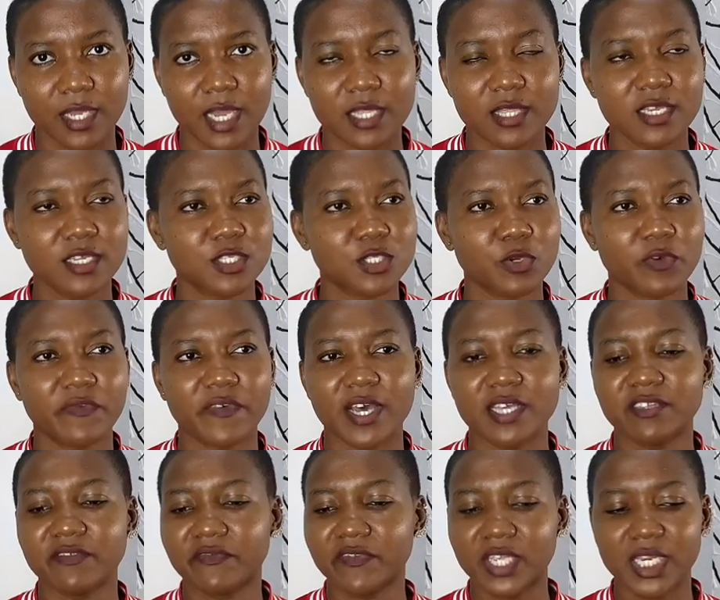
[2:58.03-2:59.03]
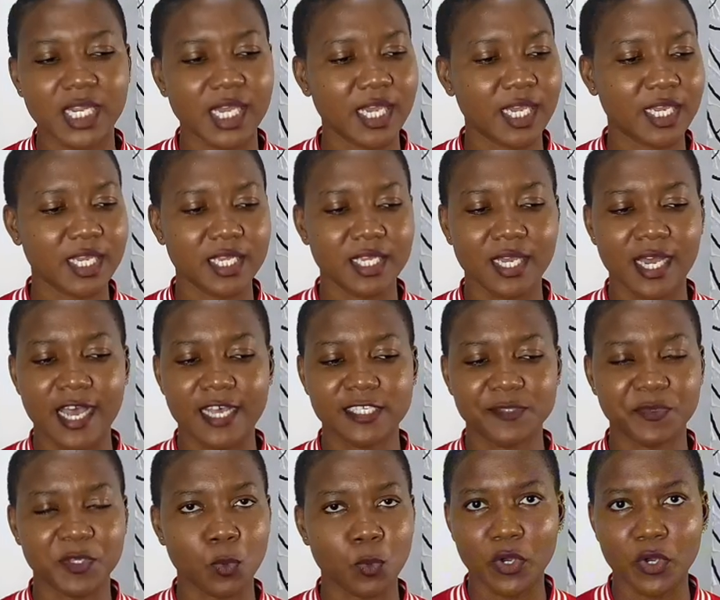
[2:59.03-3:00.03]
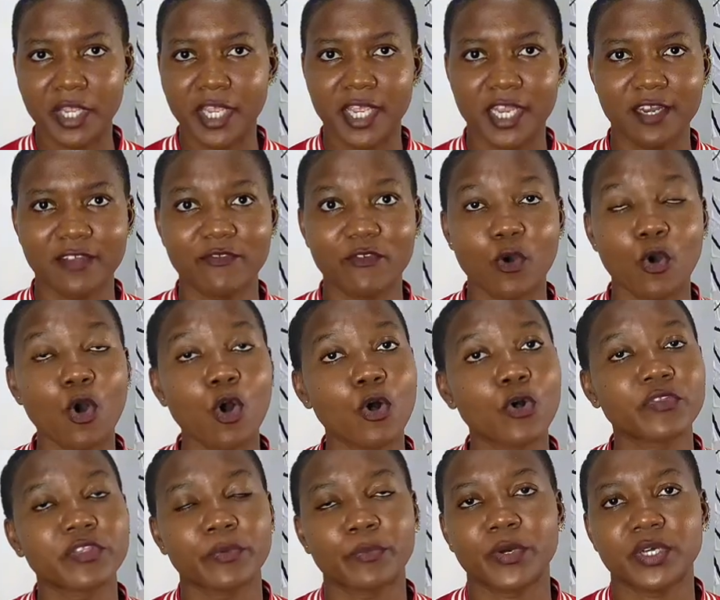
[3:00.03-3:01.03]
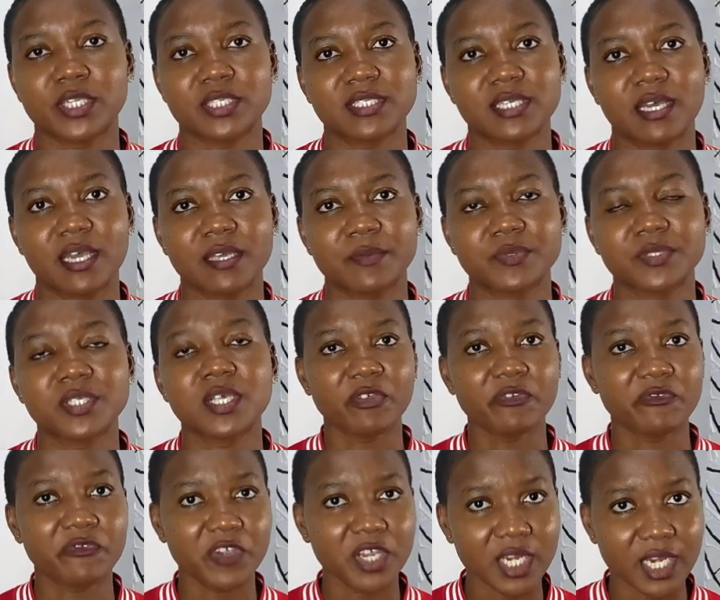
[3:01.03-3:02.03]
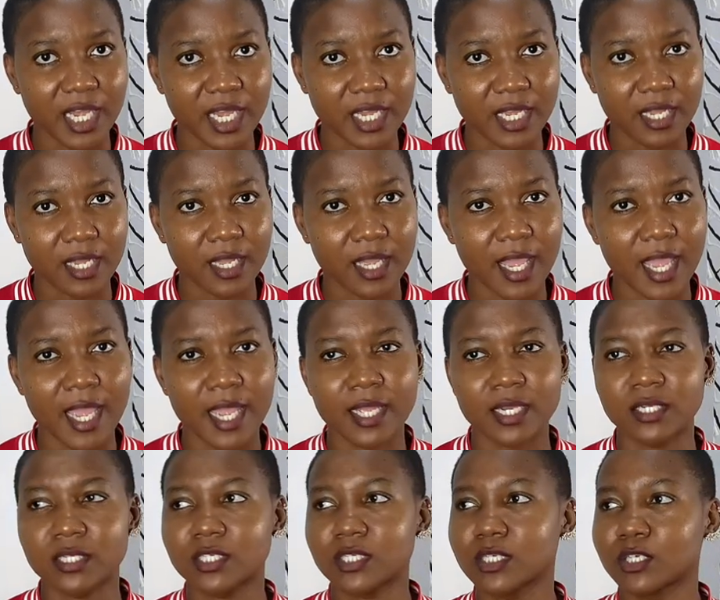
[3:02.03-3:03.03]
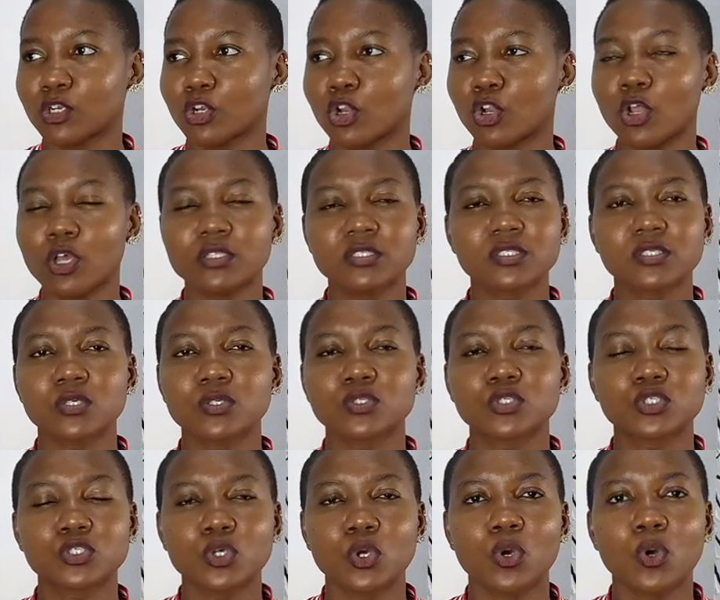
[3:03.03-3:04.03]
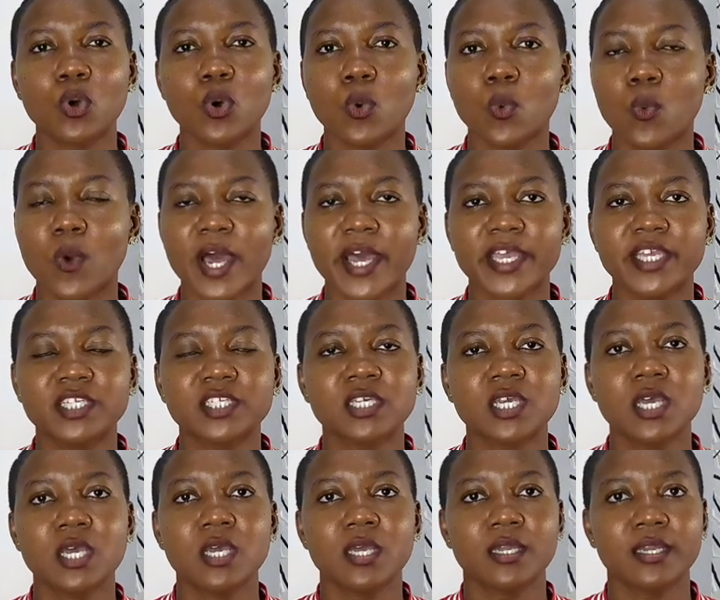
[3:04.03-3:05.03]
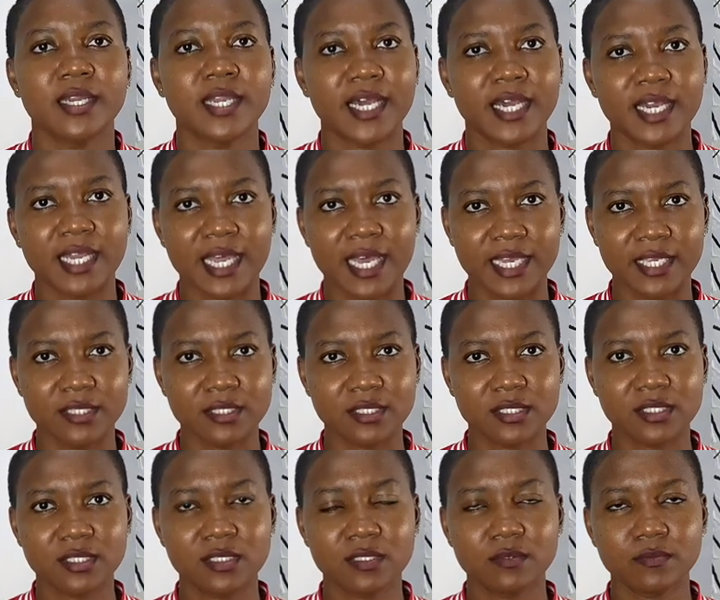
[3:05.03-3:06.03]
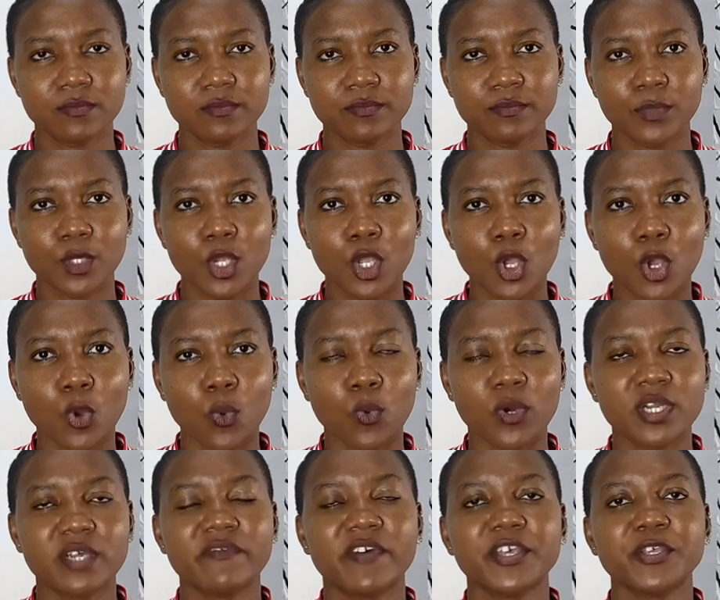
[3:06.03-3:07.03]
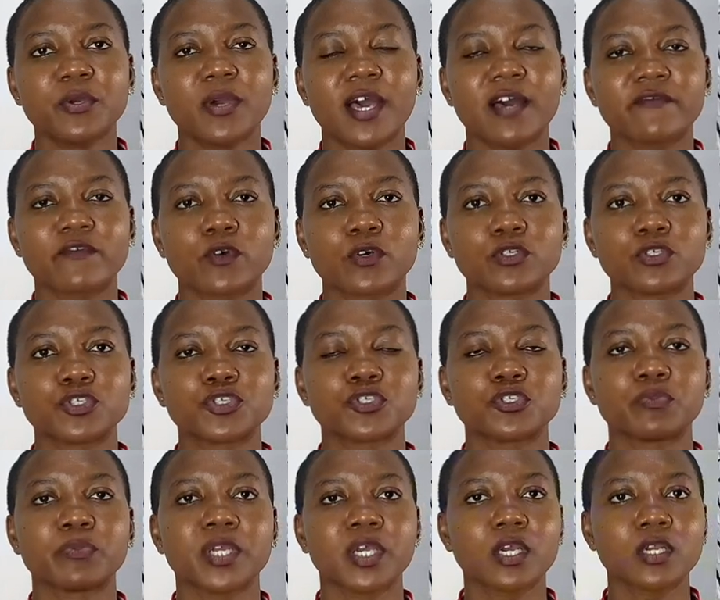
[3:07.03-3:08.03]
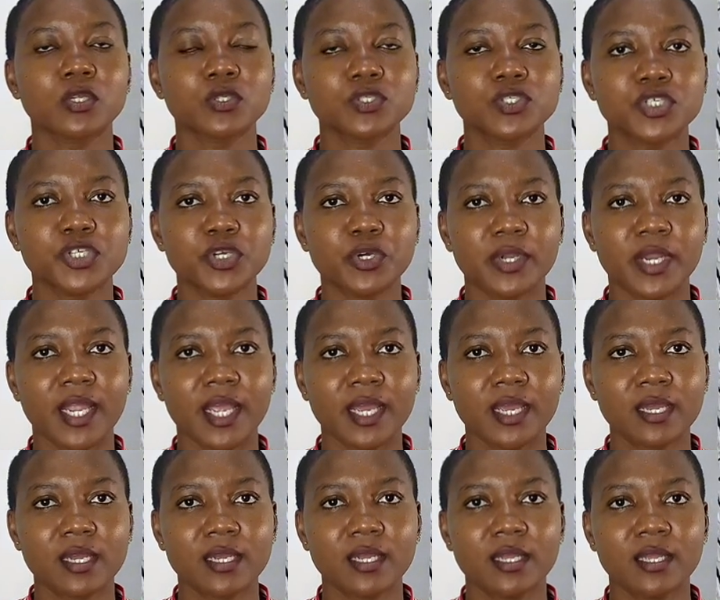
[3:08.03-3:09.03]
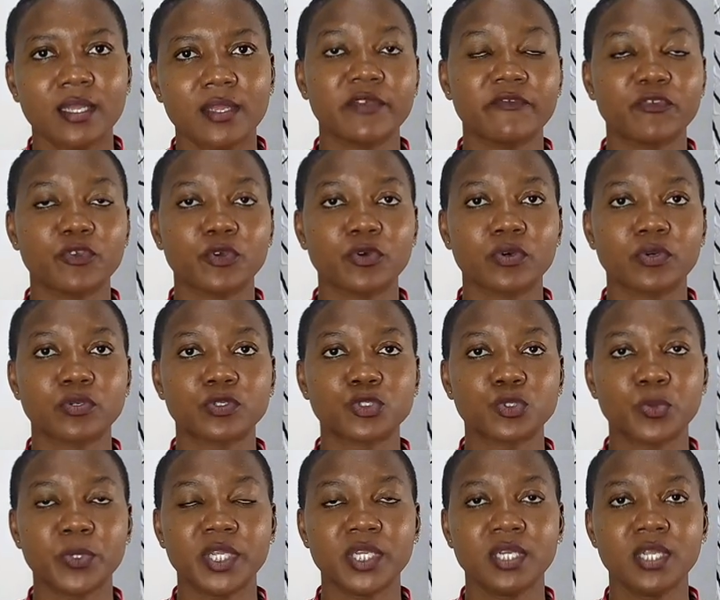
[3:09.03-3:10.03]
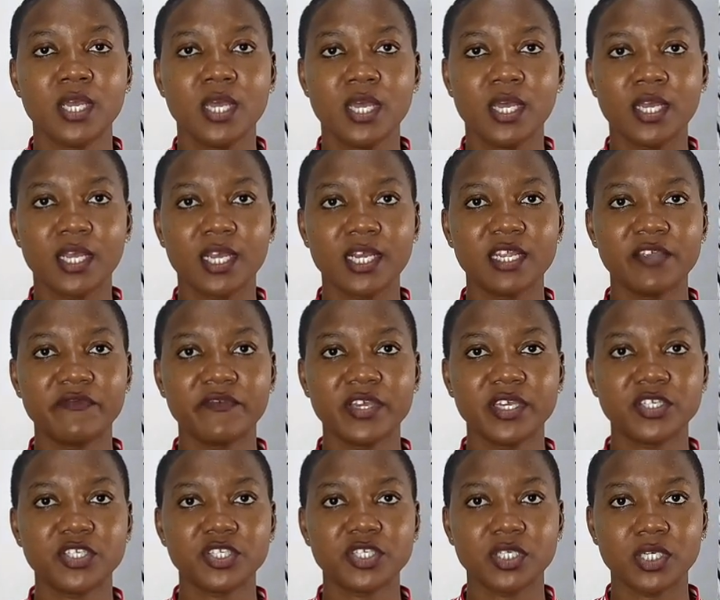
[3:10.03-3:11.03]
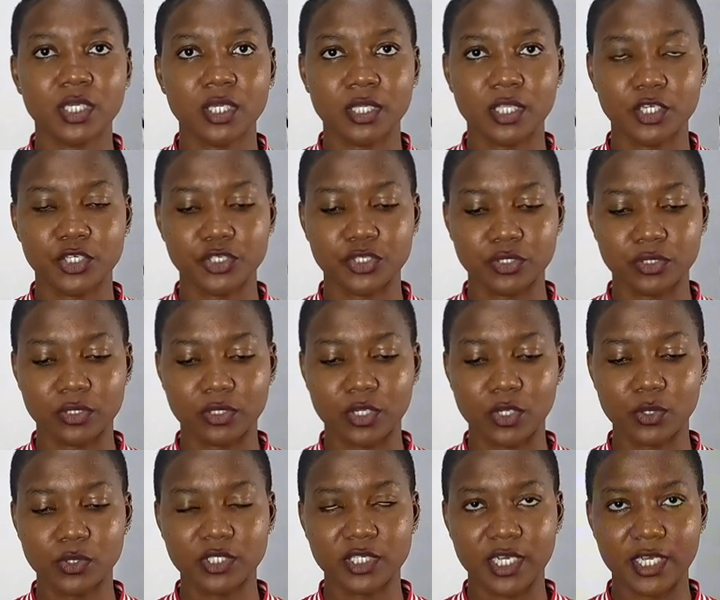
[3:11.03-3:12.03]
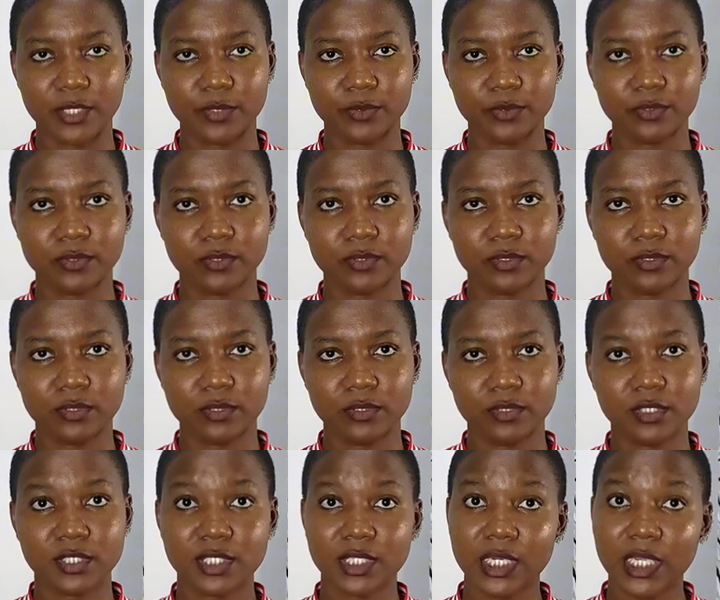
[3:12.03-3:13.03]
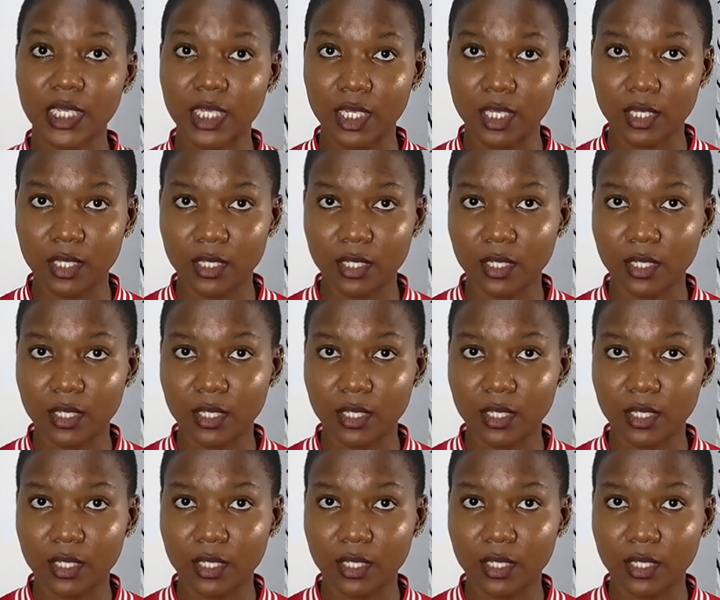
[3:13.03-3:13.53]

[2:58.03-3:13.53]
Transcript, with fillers: I think so far the v-neck has working for all the body types. V-neck and not so wide necklines. Whatever you have on should be close to your neck. If you're doing cleavage, they should go down sleek.